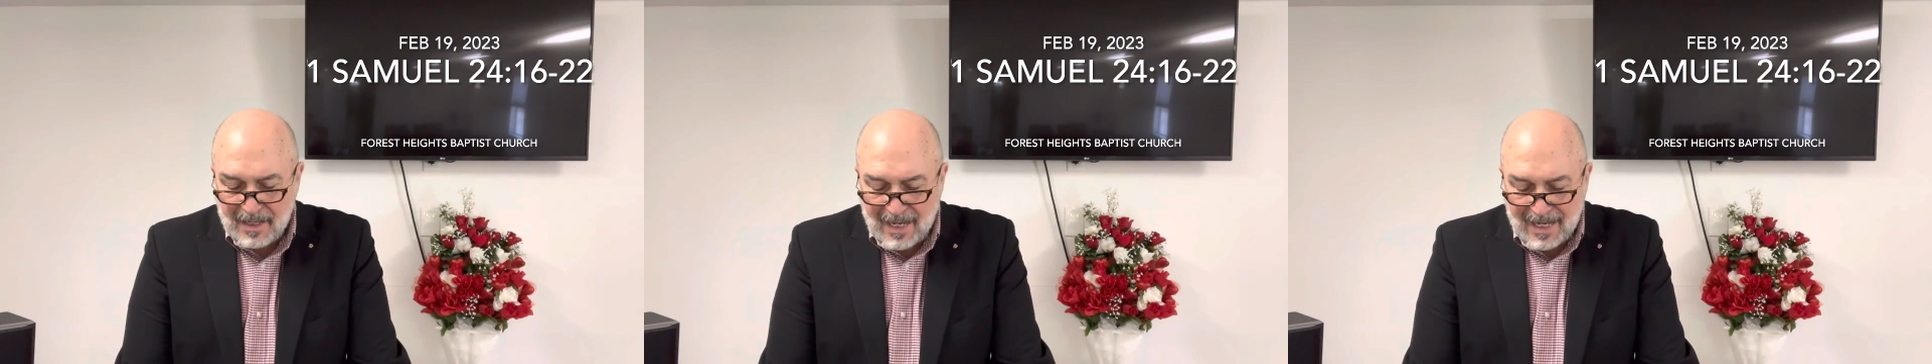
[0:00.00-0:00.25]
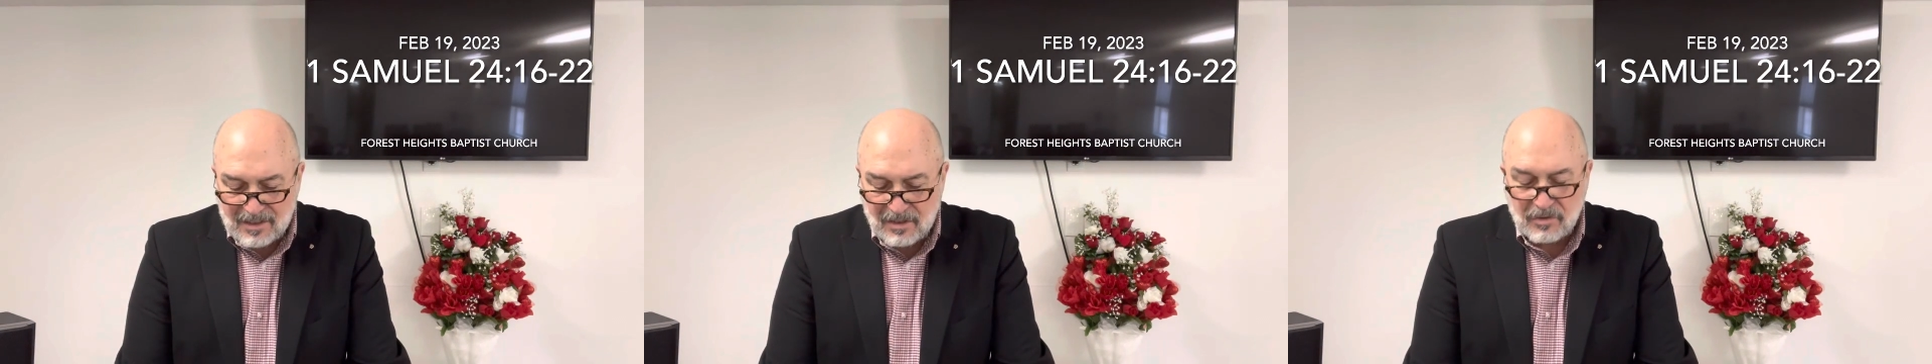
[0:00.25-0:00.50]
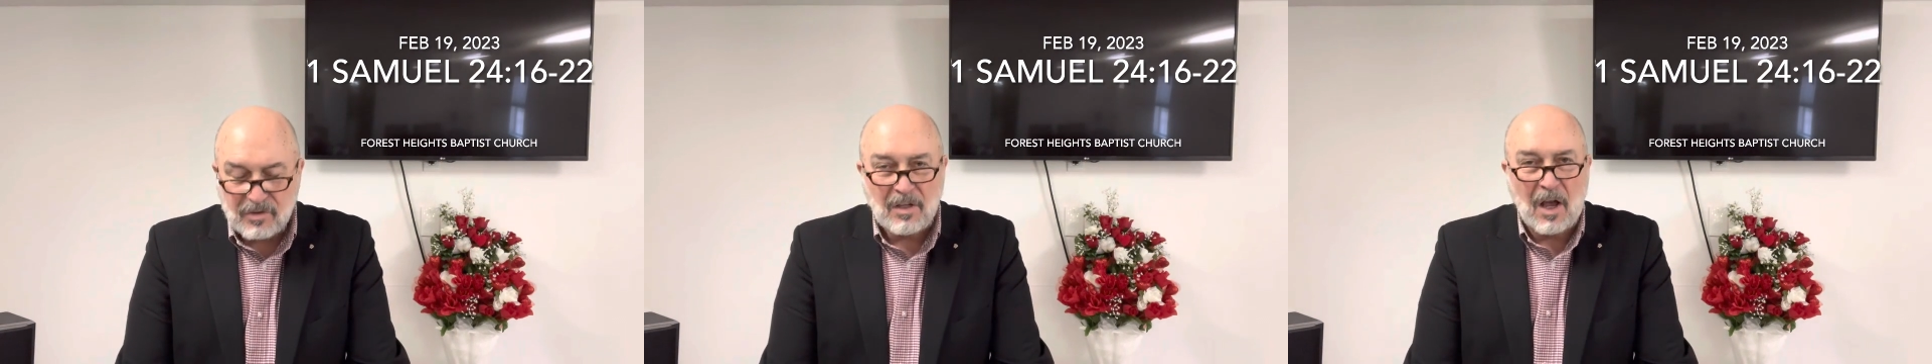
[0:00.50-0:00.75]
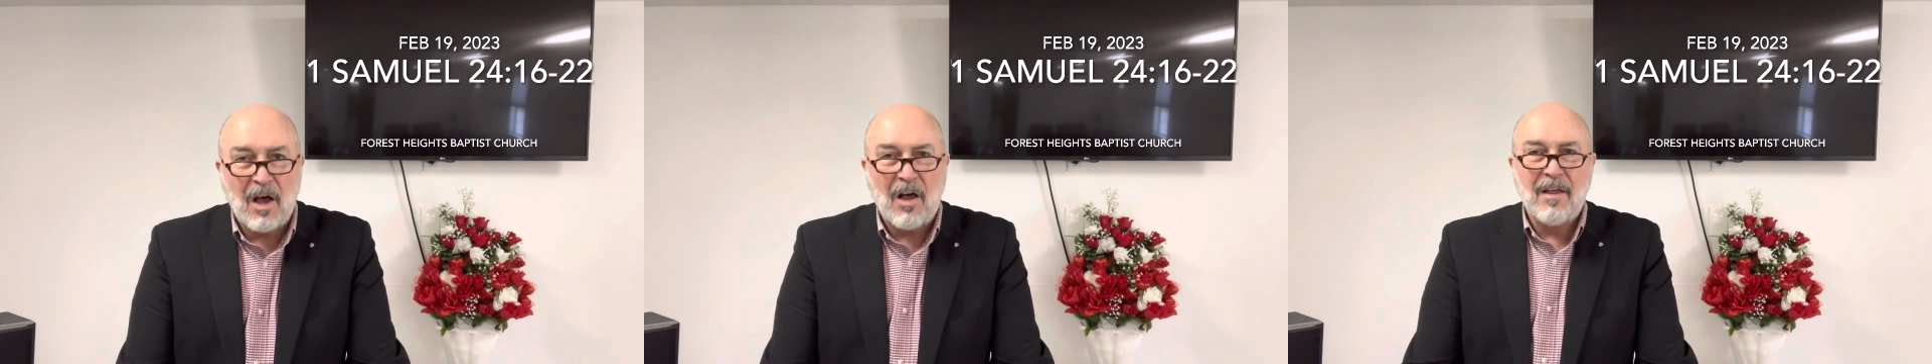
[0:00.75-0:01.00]
And so
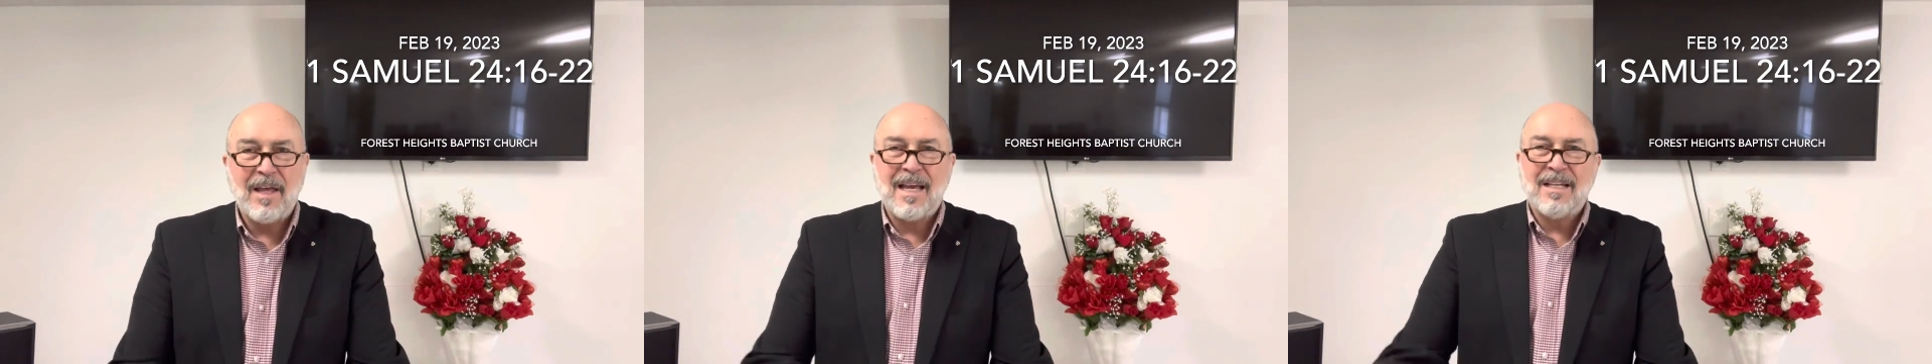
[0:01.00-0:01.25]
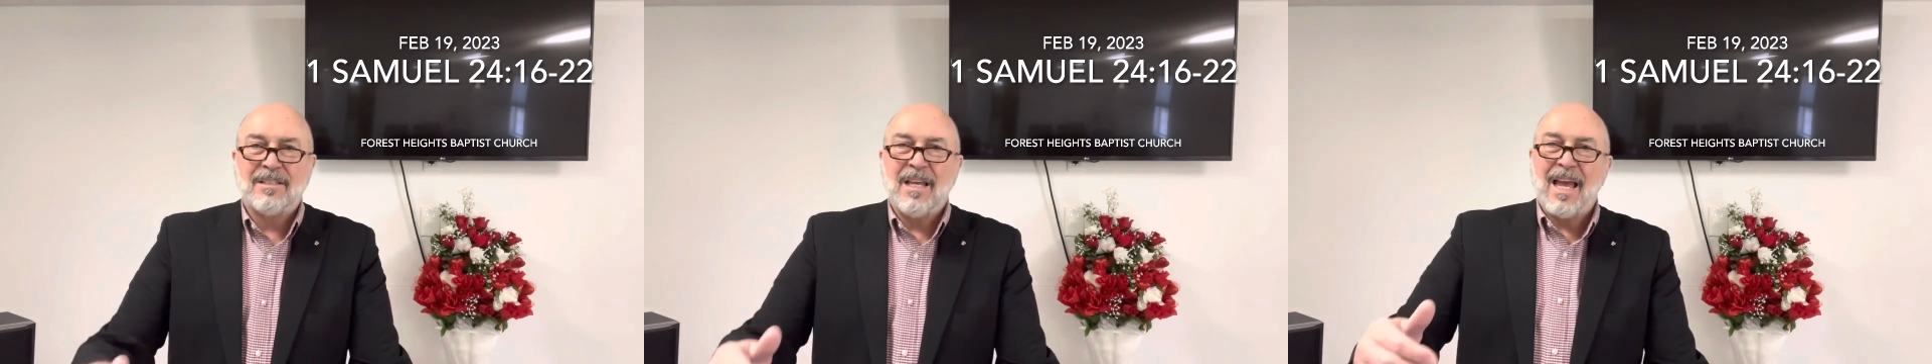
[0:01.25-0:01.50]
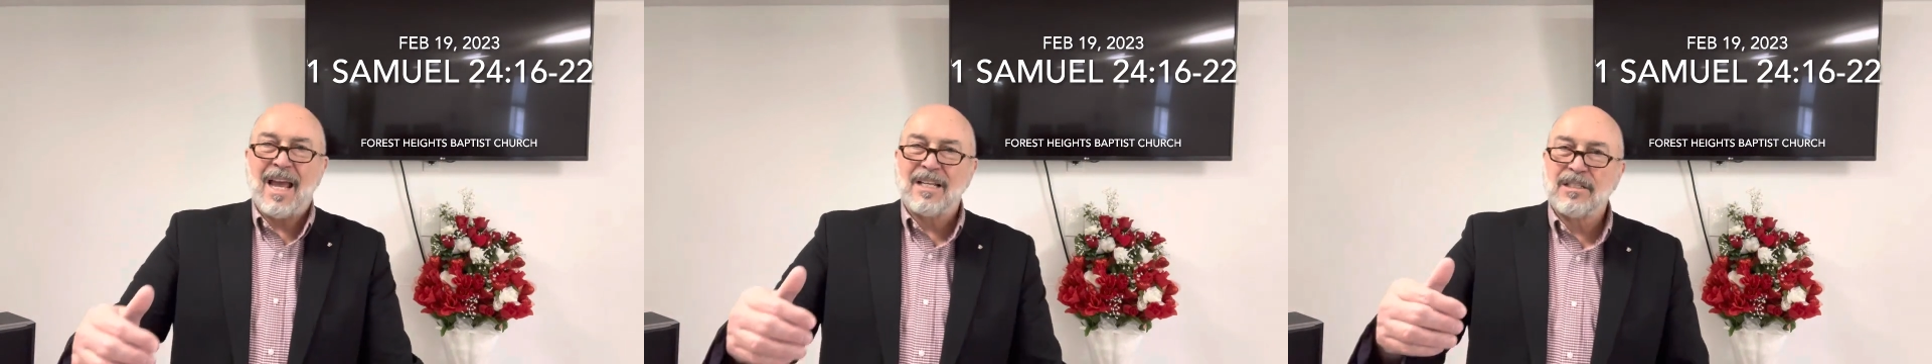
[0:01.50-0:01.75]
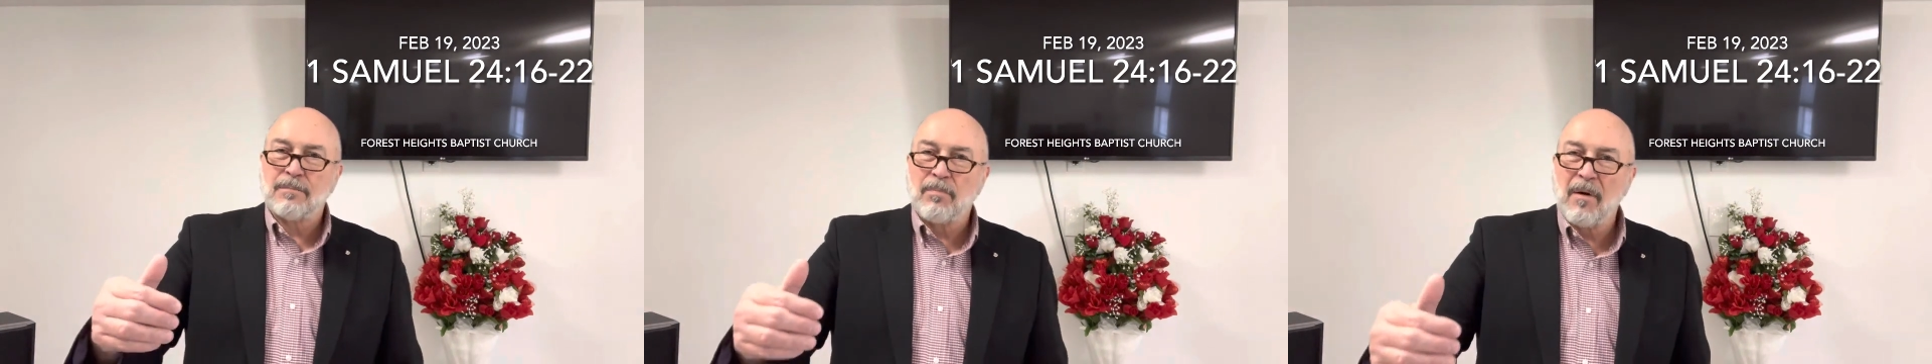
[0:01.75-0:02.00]
Saul is
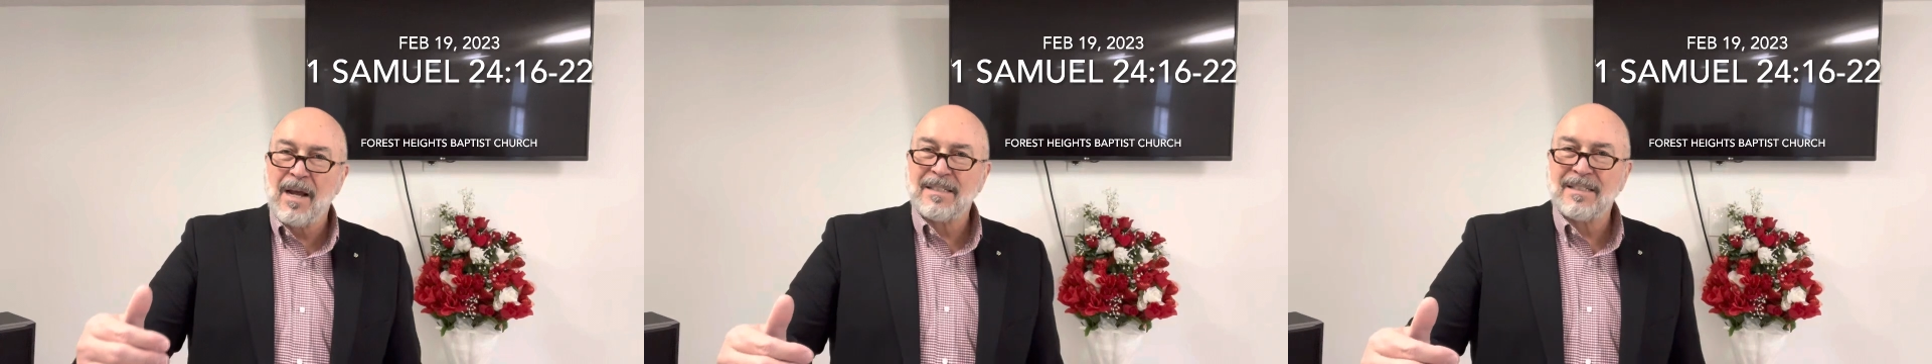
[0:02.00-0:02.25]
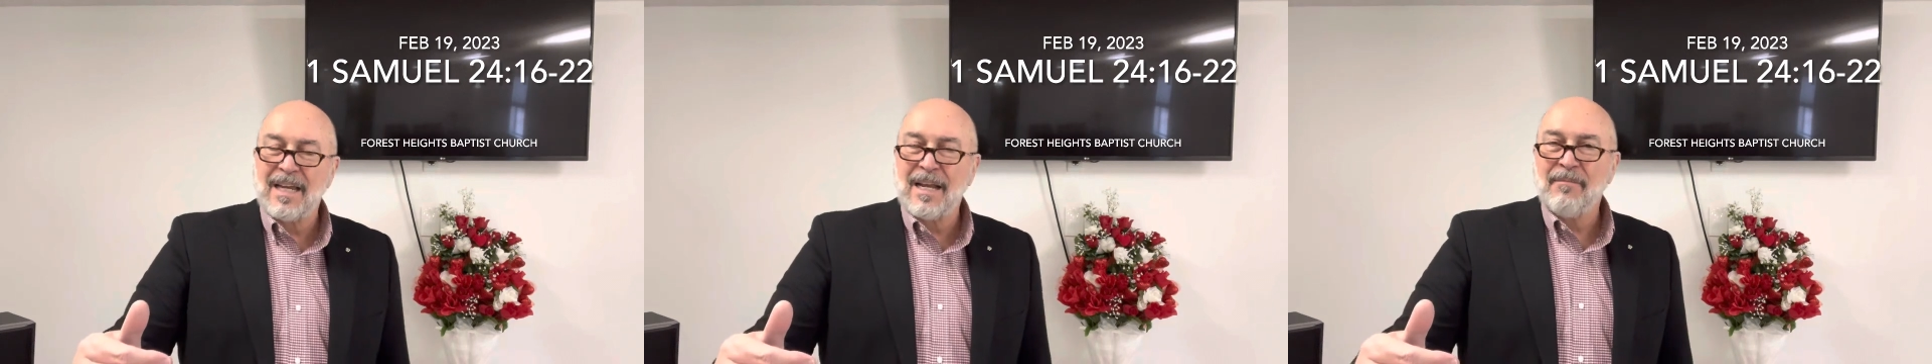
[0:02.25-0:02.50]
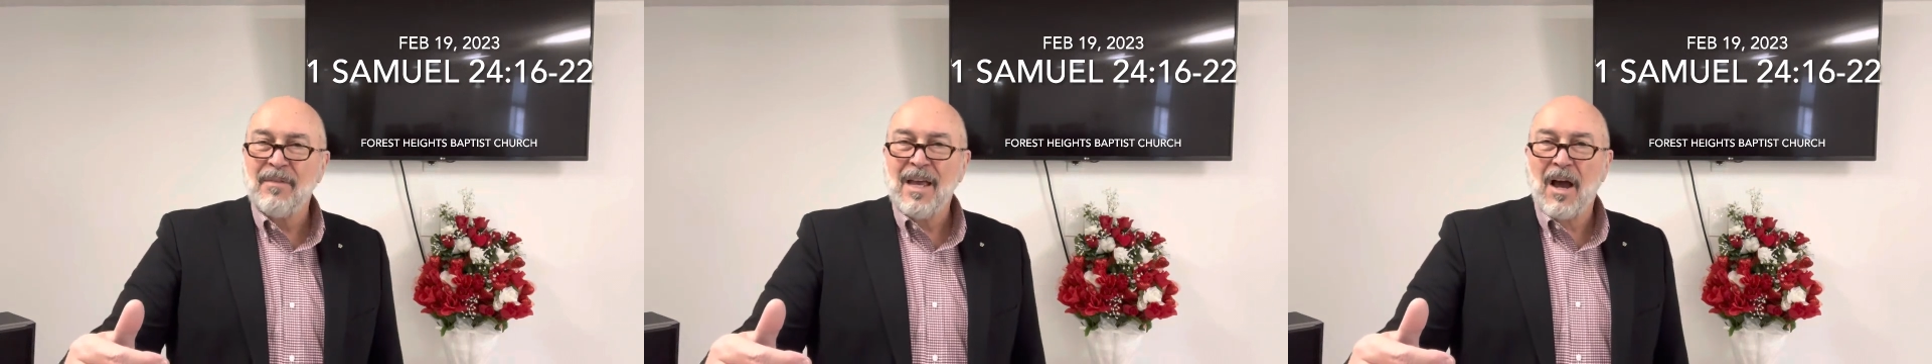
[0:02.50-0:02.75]
expressing